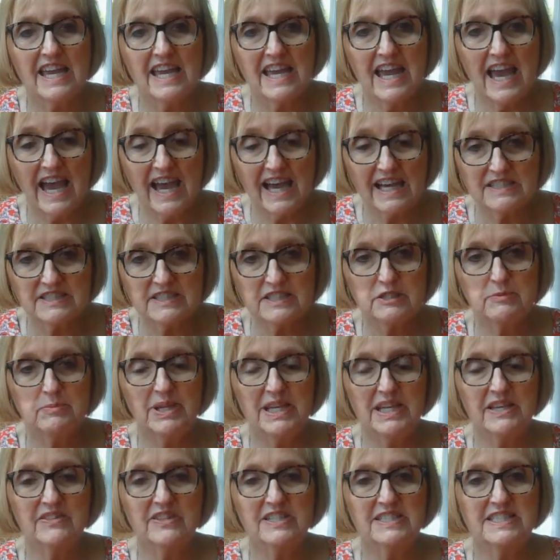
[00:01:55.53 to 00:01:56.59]
has to
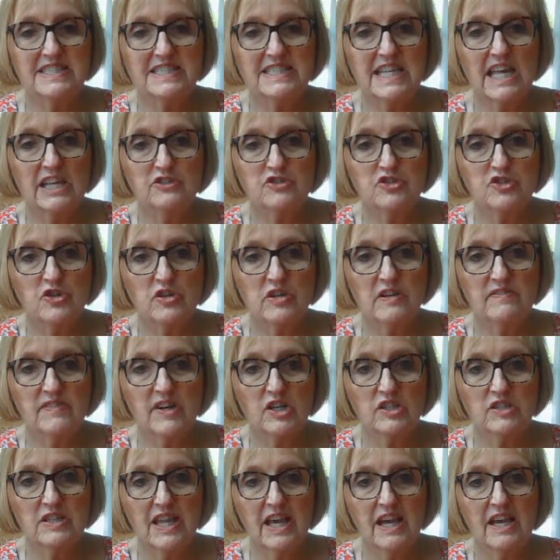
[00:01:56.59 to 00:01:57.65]
be at the center of
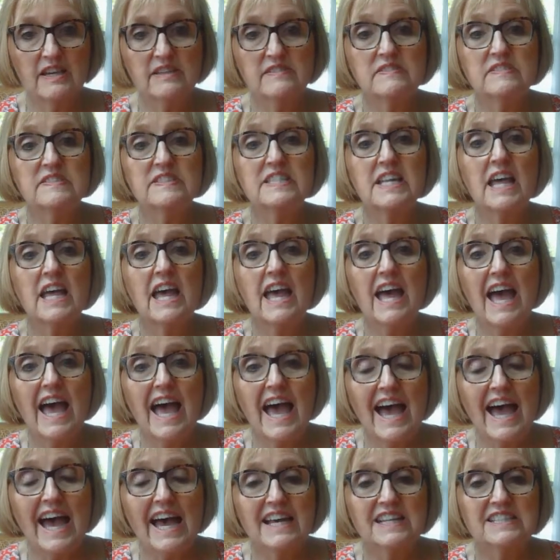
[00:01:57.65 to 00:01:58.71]
our lives
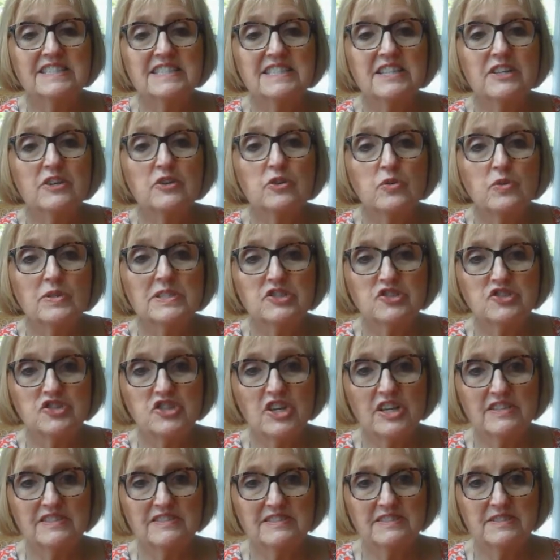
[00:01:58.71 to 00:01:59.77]
as
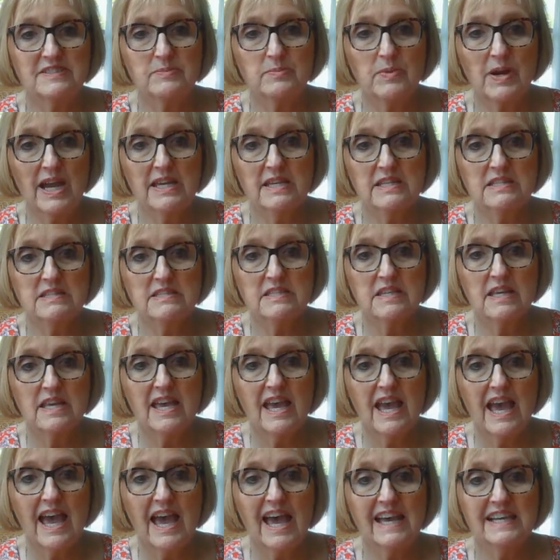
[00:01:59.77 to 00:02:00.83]
Christians, right?
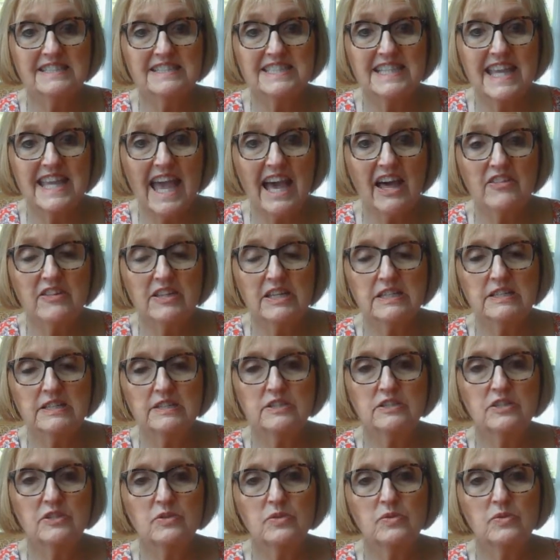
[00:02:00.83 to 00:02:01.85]
As Catholic